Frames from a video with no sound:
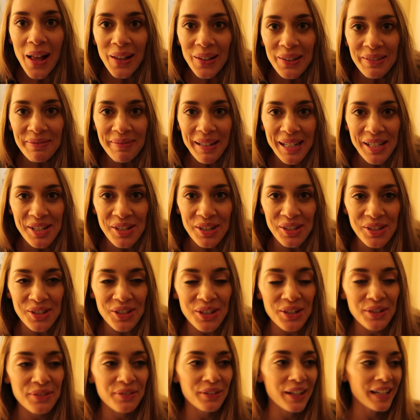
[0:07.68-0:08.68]
Hello, my strong,
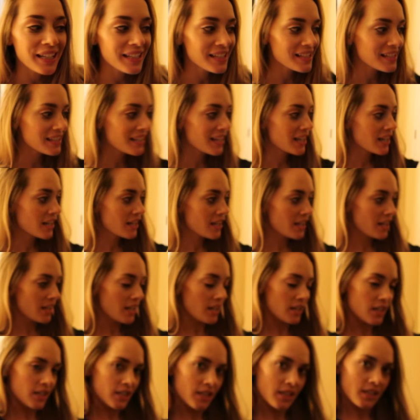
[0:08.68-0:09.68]
strong friends.
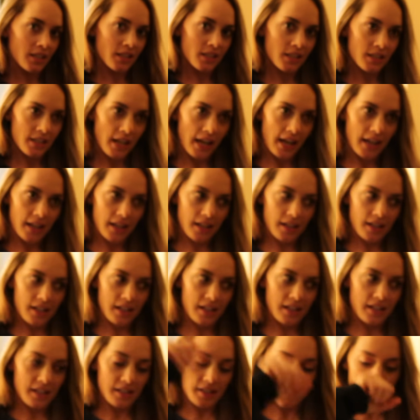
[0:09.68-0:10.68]
It
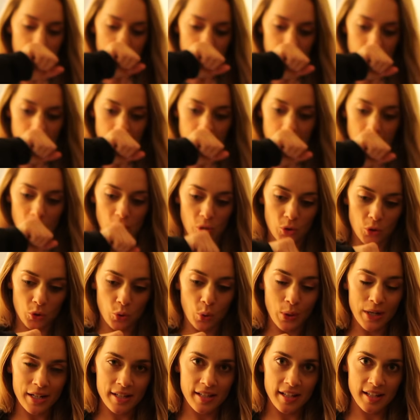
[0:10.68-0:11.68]
is
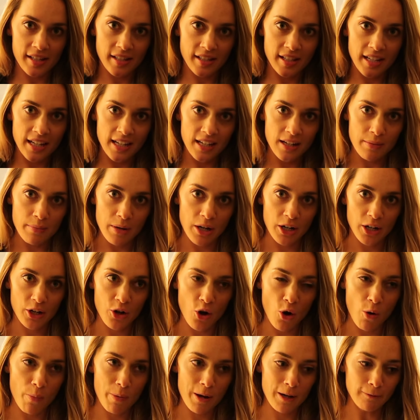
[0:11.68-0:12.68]
2016 American
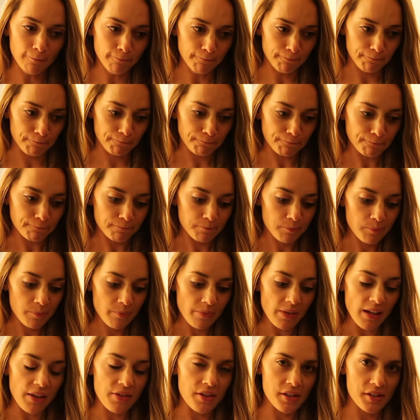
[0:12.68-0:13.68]
Open.
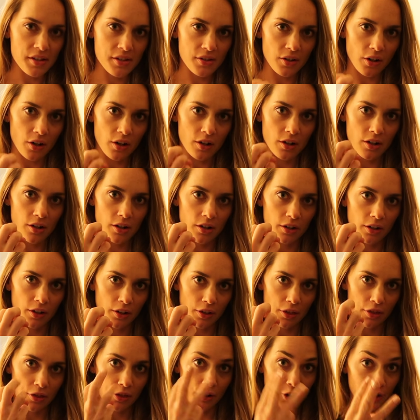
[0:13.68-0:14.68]
This is our
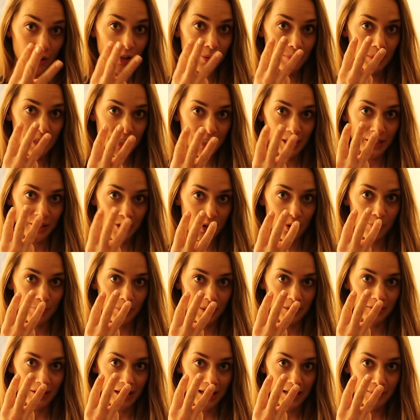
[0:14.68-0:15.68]
third American
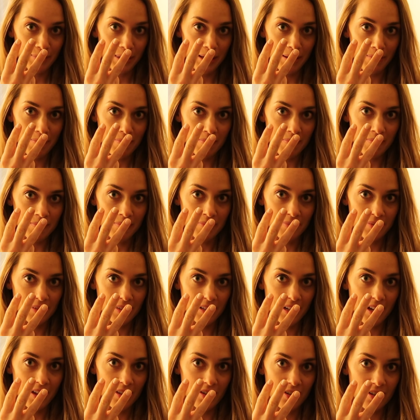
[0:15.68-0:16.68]
Open, right, babe?
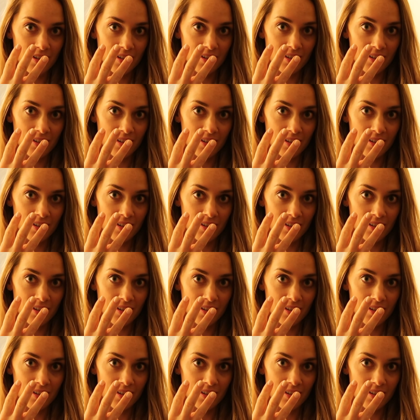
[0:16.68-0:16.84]
Together?